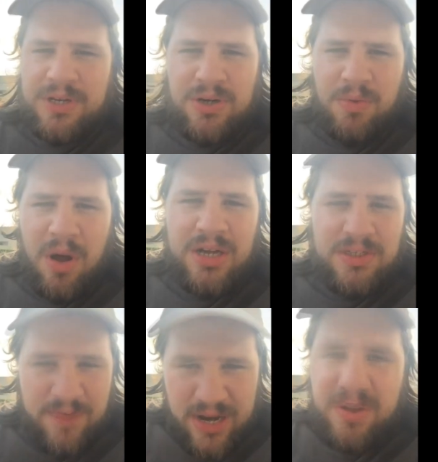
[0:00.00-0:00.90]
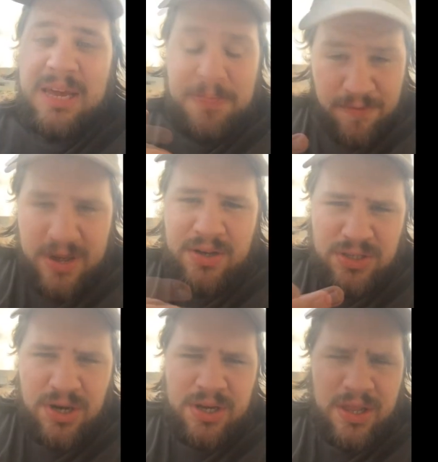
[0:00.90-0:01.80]
be sure to watch the video, keep the video
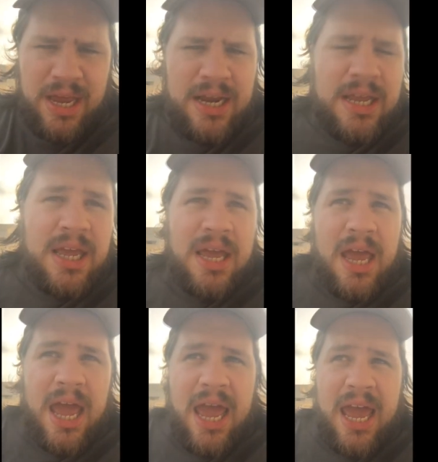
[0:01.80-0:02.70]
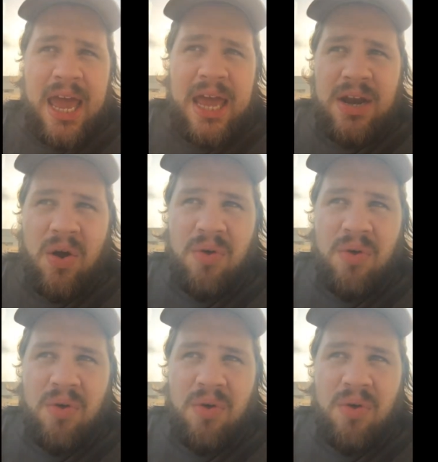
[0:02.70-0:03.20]
circulating, and